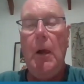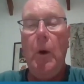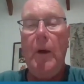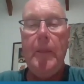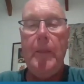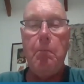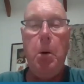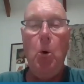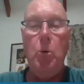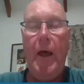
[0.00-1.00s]
when they've
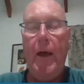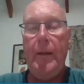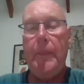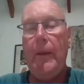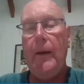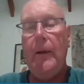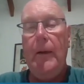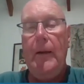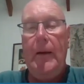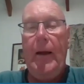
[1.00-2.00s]
pulled out their
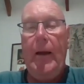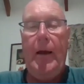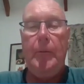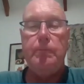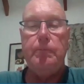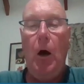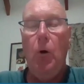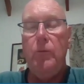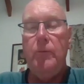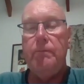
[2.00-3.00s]

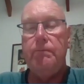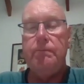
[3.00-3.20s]
old